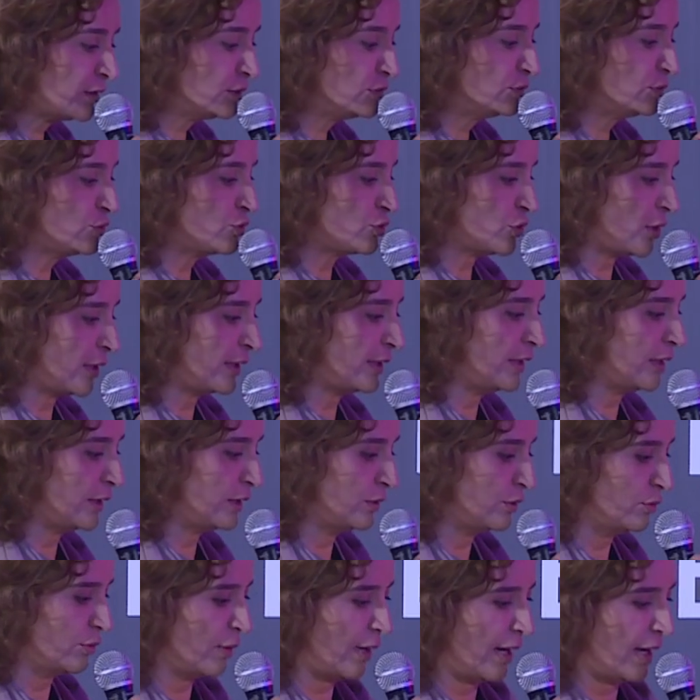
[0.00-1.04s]
to joining
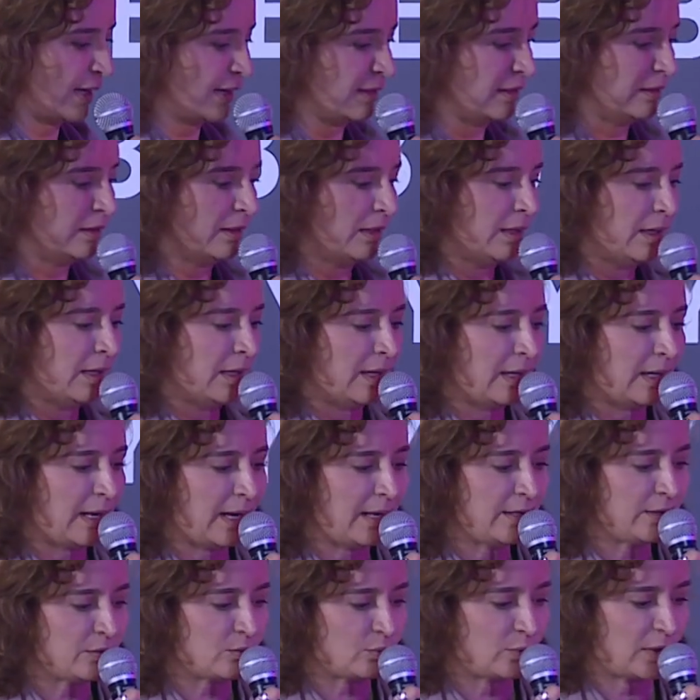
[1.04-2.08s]
UL,
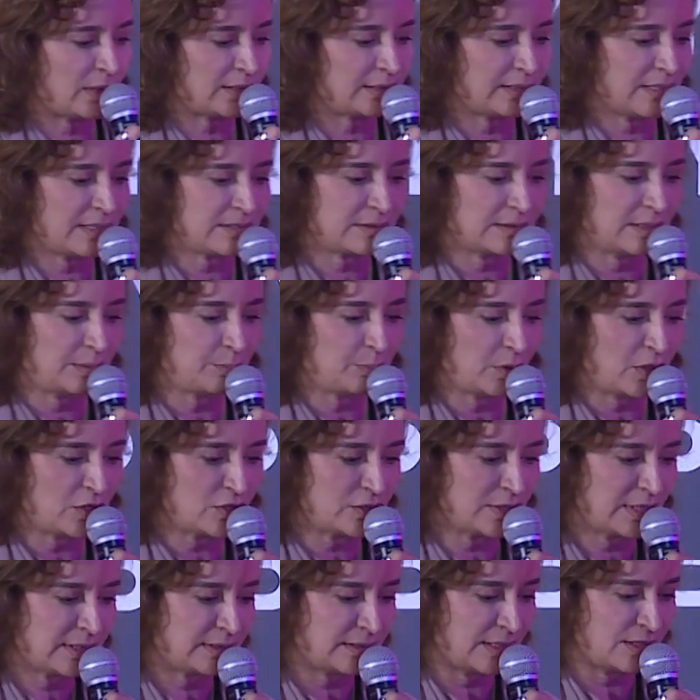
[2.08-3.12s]
Ghaith worked as a
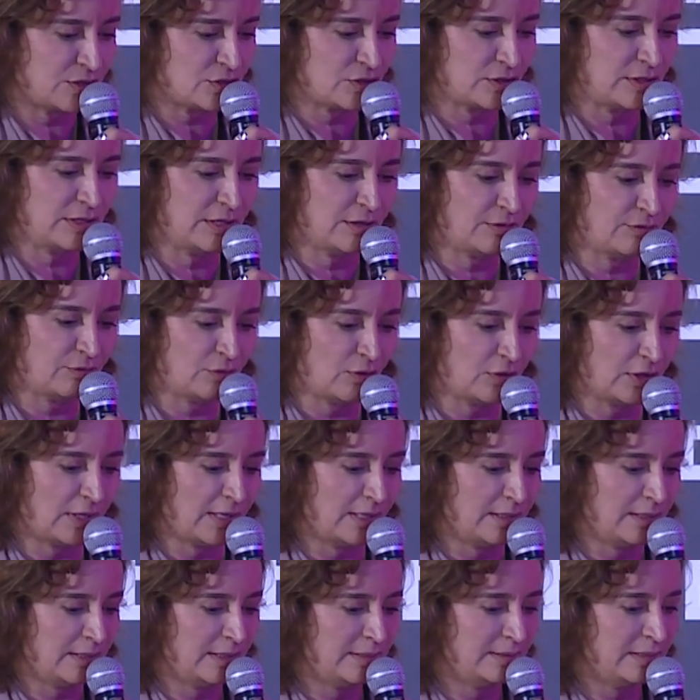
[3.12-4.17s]
project engineer for a
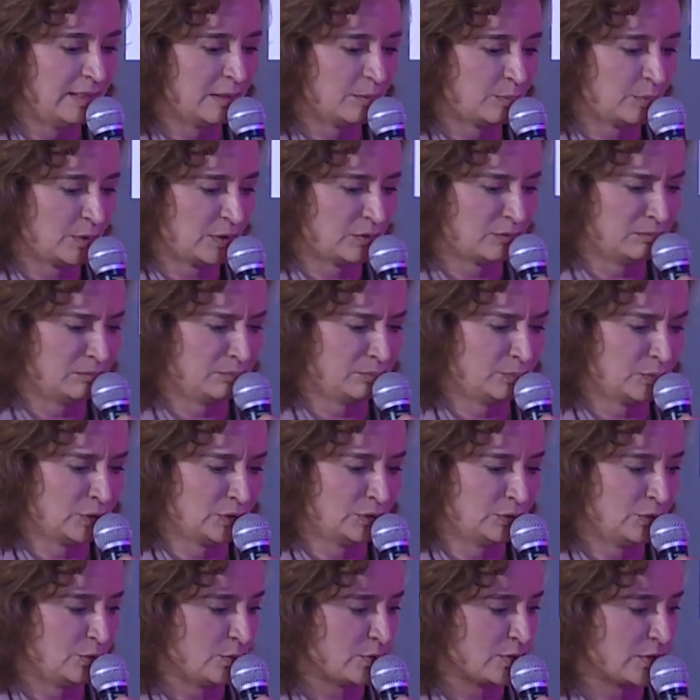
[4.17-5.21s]
leading
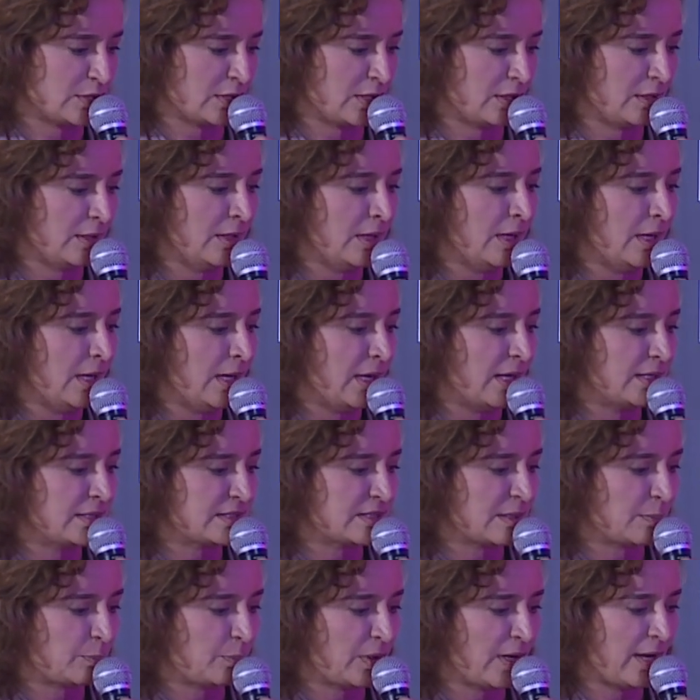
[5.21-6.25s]
producer and
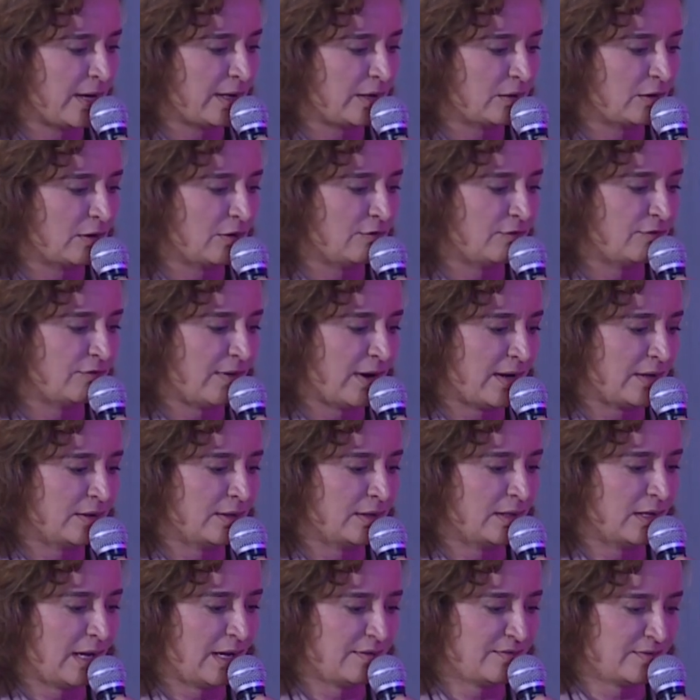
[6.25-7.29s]
supplier of fire
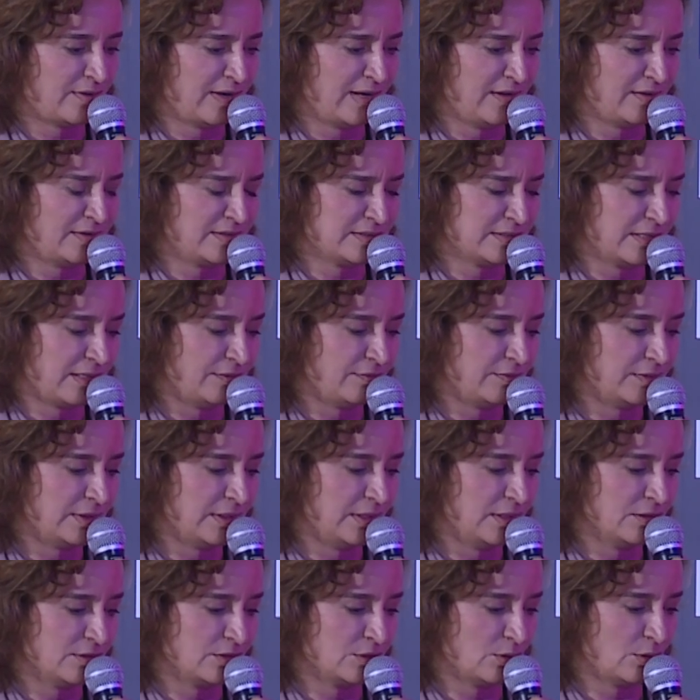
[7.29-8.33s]
and life
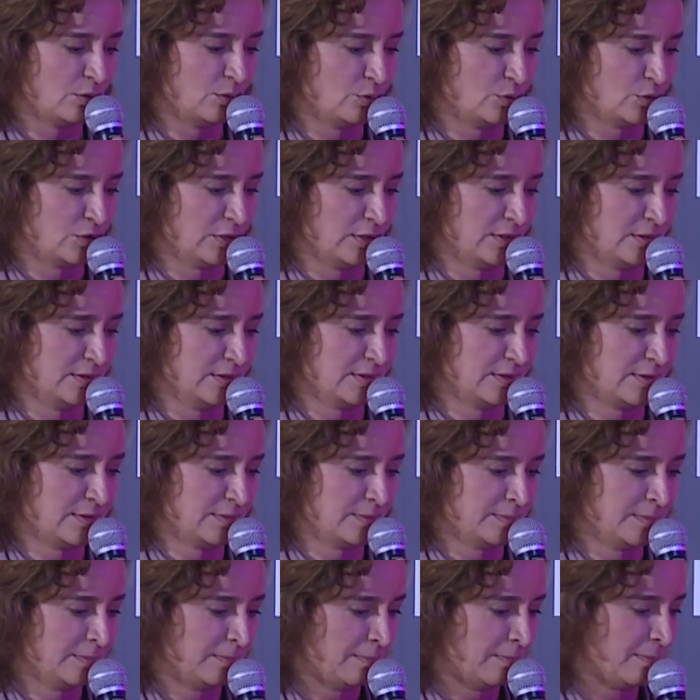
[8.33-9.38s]
safety solutions.
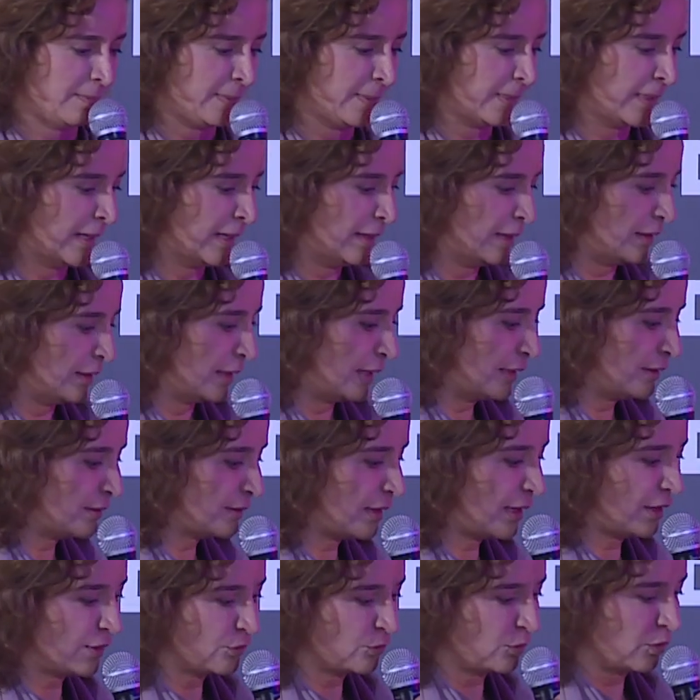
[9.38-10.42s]
In
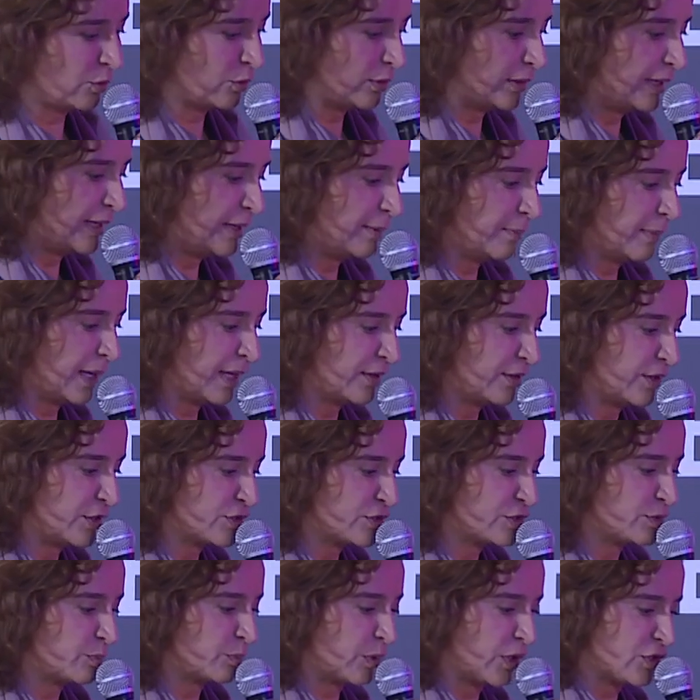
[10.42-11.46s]
that role, he
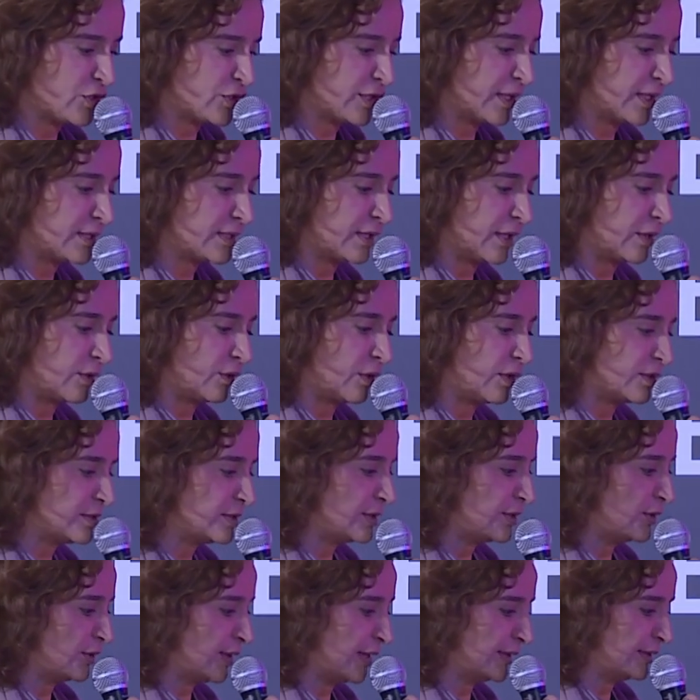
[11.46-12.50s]
managed projects across
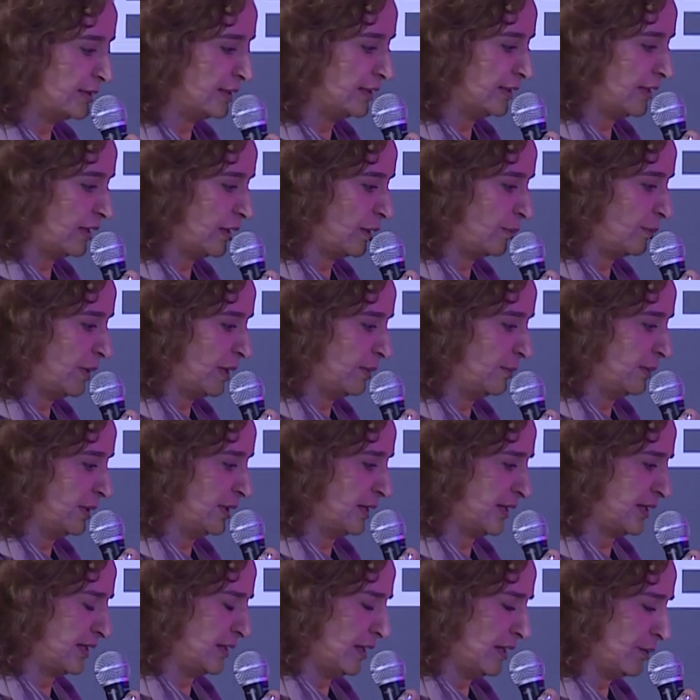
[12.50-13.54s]
the United Arab
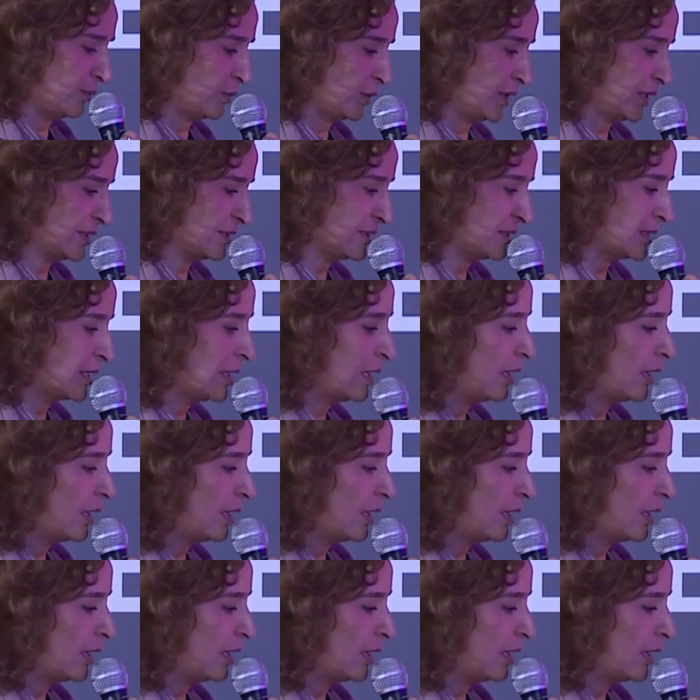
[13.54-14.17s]
Emirates,